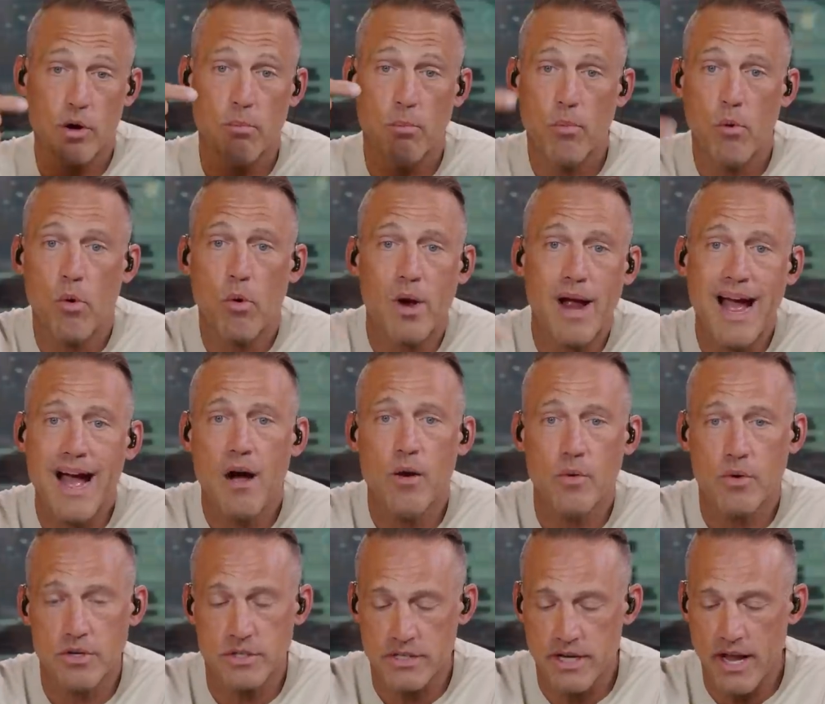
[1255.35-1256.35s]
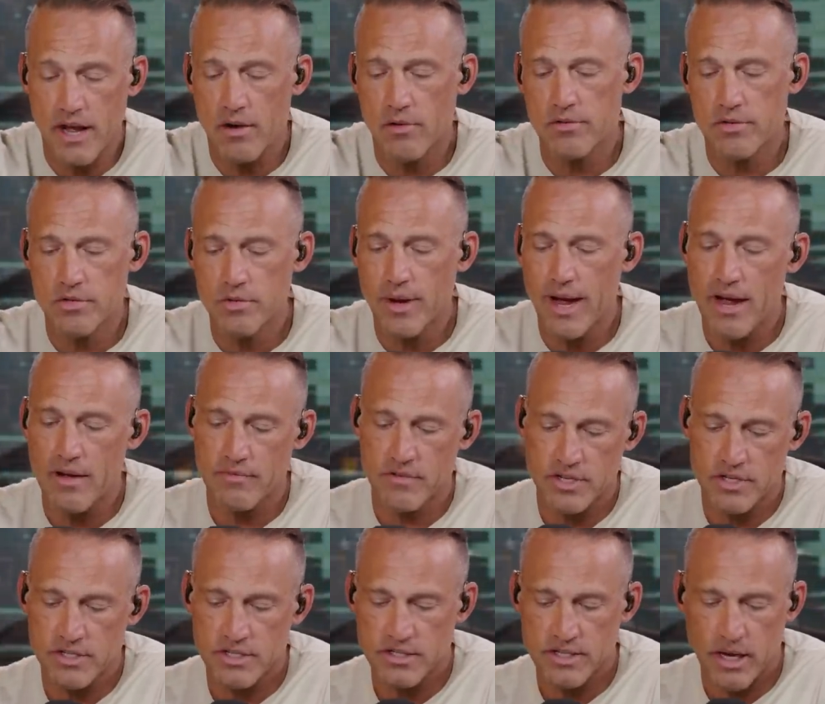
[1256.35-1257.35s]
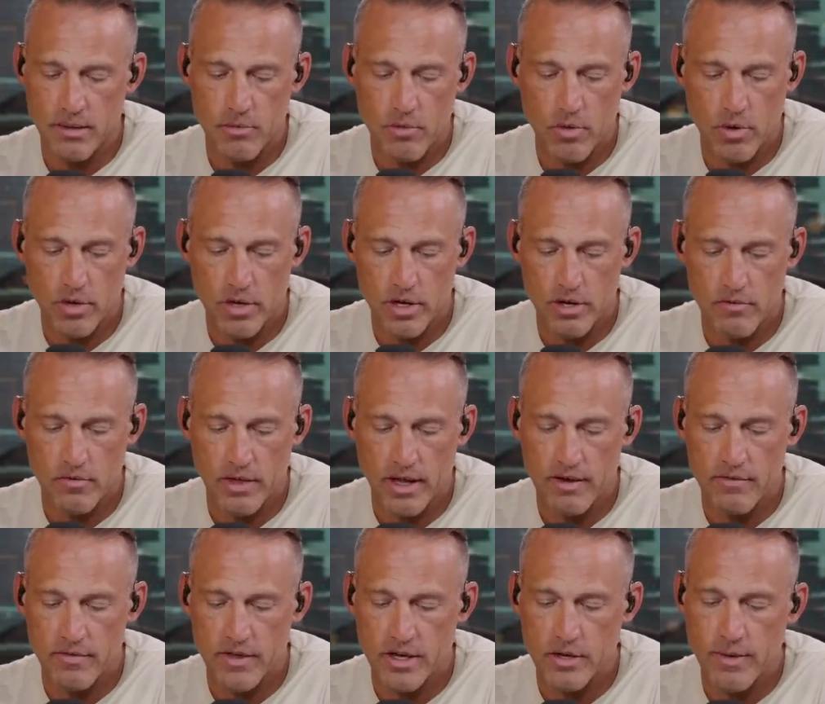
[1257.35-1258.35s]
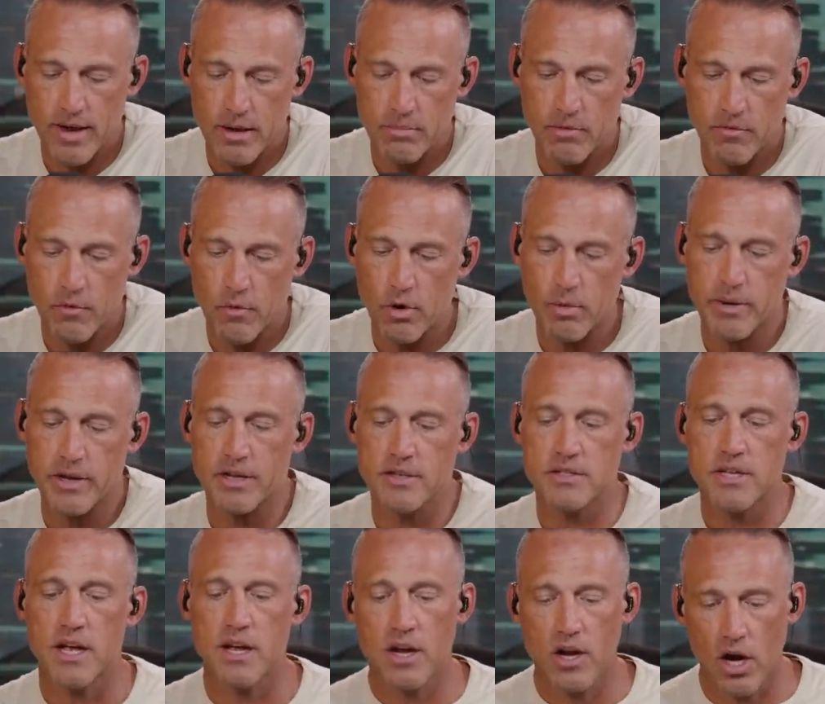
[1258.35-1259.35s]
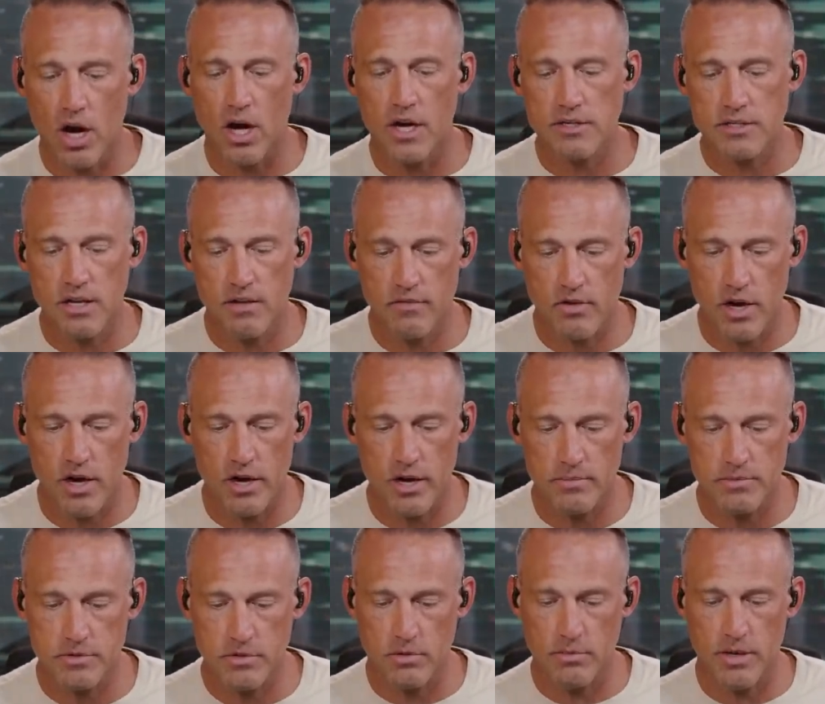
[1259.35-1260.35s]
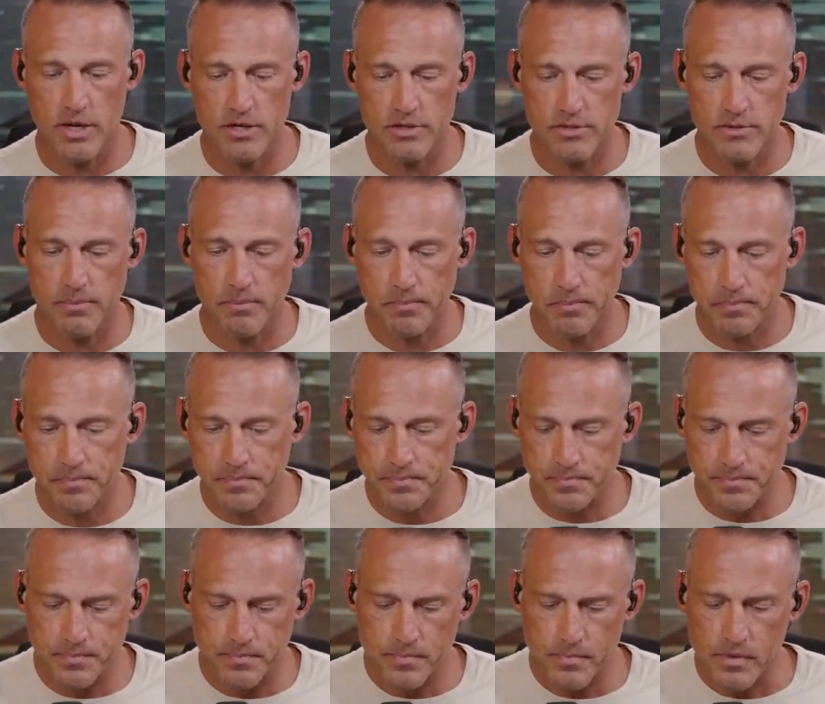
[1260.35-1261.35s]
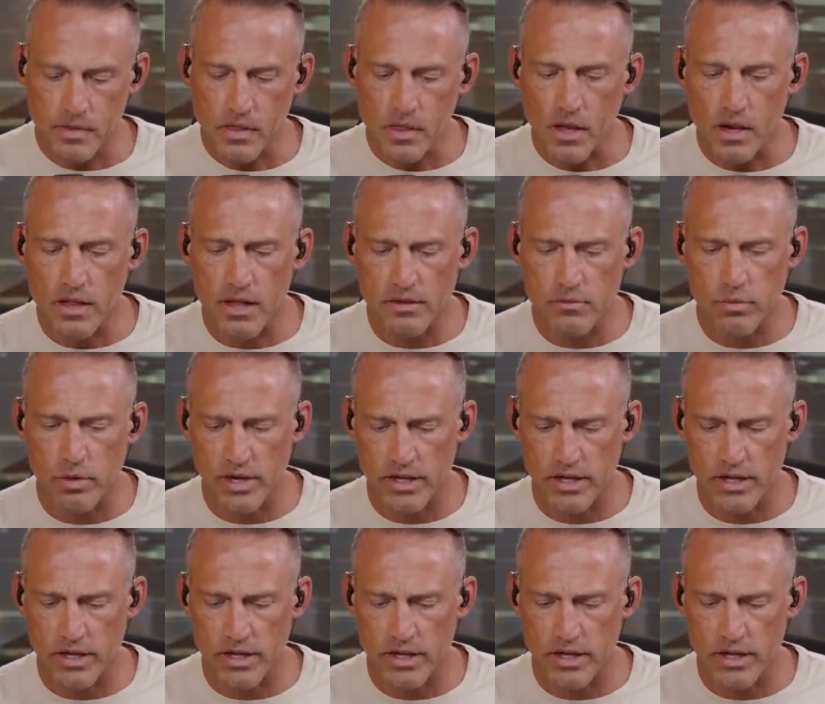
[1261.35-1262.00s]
more hours now to have just the same quality of life that you had before because costs have gone up so much. That's one